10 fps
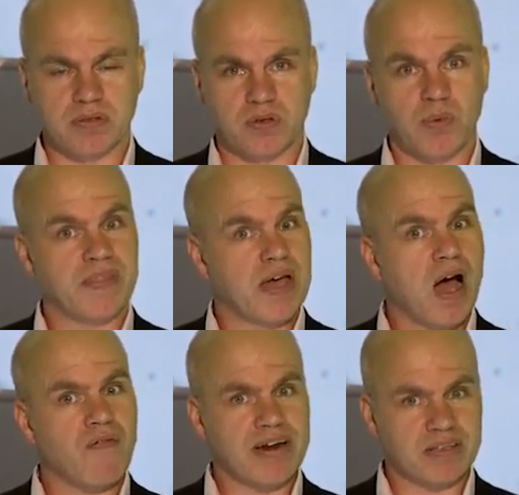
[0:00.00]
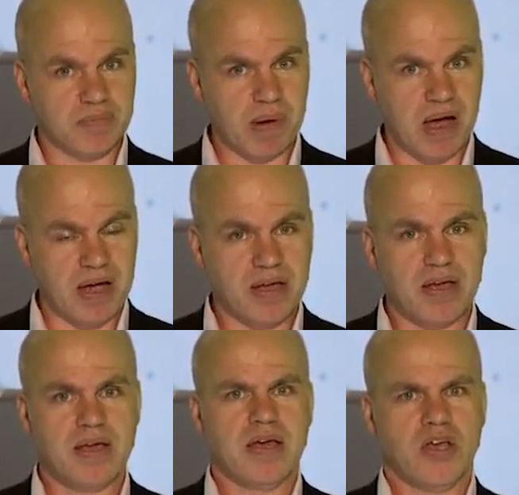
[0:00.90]
So when they are ready to buy,
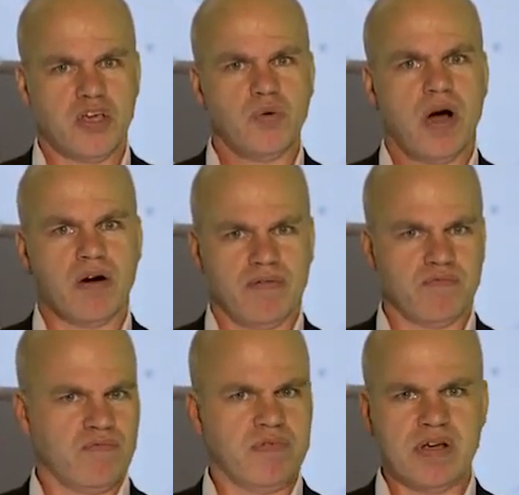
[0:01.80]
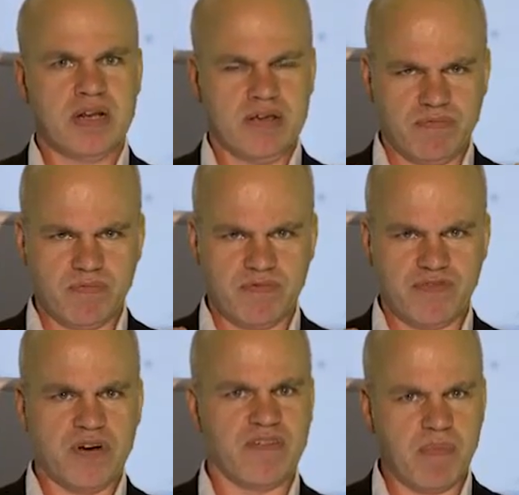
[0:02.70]
you are really
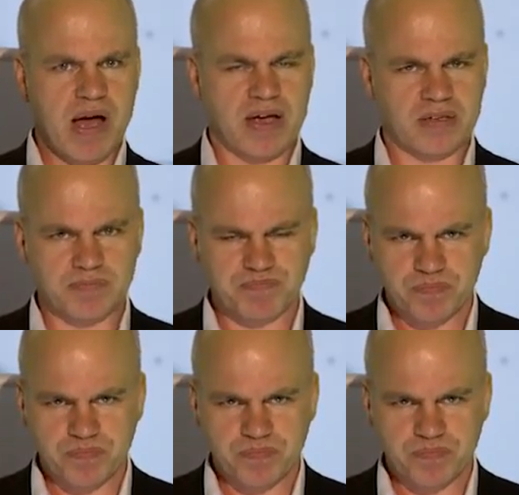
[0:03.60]
front of mind.